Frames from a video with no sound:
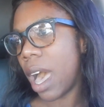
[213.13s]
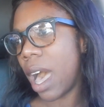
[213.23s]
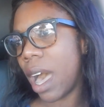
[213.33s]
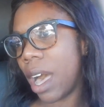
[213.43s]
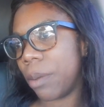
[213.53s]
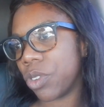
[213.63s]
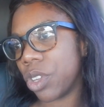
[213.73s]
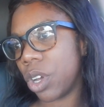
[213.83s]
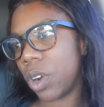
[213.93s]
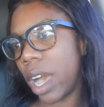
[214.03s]
um,
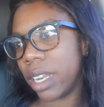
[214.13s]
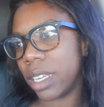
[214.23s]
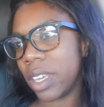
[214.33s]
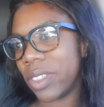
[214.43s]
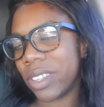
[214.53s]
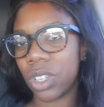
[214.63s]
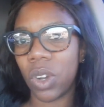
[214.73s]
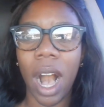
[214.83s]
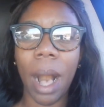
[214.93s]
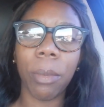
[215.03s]
you know, I need this.
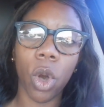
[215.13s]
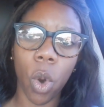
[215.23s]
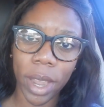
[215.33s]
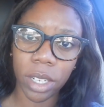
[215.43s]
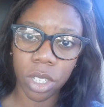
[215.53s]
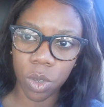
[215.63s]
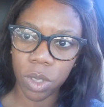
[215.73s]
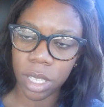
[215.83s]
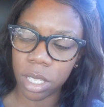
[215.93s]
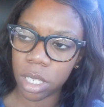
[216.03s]
No, I'm going to
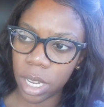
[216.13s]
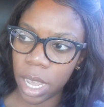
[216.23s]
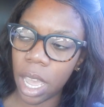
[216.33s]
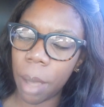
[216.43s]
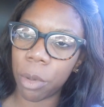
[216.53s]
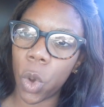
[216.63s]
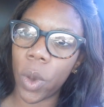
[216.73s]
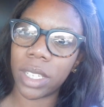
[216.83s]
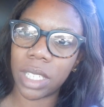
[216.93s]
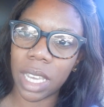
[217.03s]
do this today. I'm
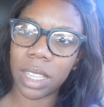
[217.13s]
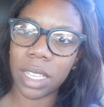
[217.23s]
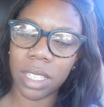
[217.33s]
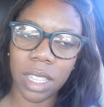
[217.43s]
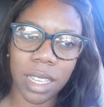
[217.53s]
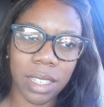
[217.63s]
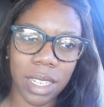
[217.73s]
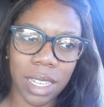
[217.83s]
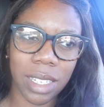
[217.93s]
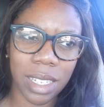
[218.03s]
going to get these things
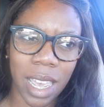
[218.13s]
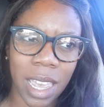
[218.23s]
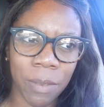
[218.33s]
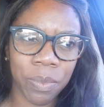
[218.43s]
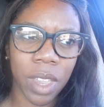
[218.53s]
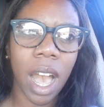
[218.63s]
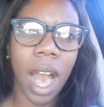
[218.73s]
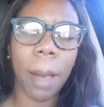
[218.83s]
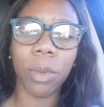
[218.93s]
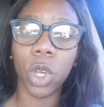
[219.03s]
done today.
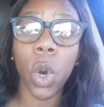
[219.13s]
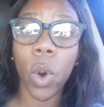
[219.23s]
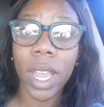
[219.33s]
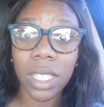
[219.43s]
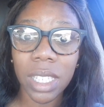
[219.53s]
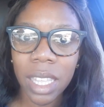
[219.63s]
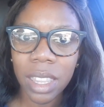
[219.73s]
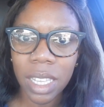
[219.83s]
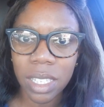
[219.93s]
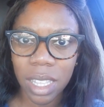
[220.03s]
I'm going to
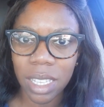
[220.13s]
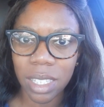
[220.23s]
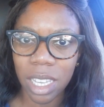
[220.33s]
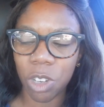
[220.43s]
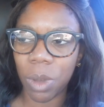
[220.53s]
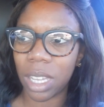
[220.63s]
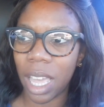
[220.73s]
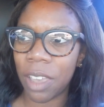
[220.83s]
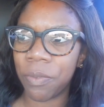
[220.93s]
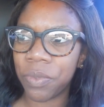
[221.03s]
get these things done in my
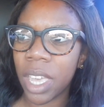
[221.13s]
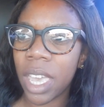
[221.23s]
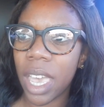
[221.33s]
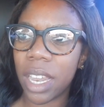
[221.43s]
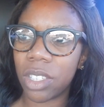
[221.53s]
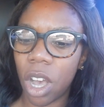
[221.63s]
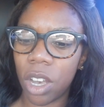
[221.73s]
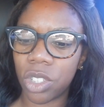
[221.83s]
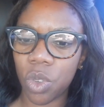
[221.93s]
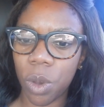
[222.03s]
life. And it's
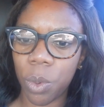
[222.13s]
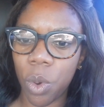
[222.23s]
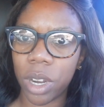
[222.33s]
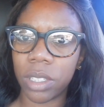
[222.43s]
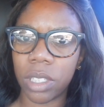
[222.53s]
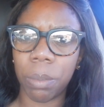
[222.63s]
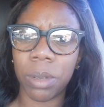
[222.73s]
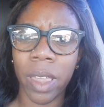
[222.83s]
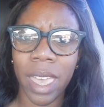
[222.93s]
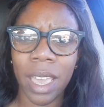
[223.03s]
also important to
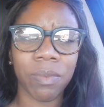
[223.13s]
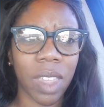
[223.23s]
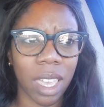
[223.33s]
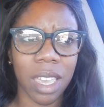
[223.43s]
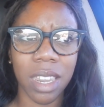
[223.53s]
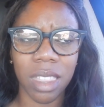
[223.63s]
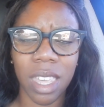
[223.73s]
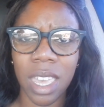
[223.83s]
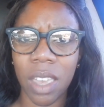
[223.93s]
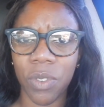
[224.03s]
plan, like
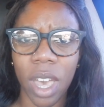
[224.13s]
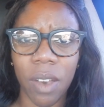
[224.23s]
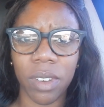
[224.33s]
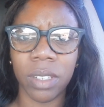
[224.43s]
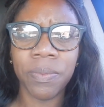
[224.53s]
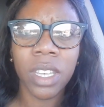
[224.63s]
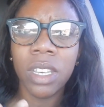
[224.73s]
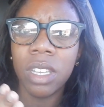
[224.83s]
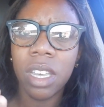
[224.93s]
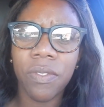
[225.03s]
anything. If you have a,
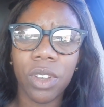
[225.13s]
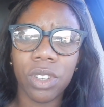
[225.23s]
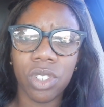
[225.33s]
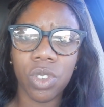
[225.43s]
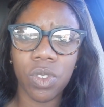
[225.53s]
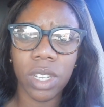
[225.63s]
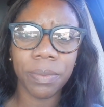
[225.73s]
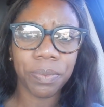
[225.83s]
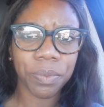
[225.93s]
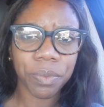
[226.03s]
if you're a student,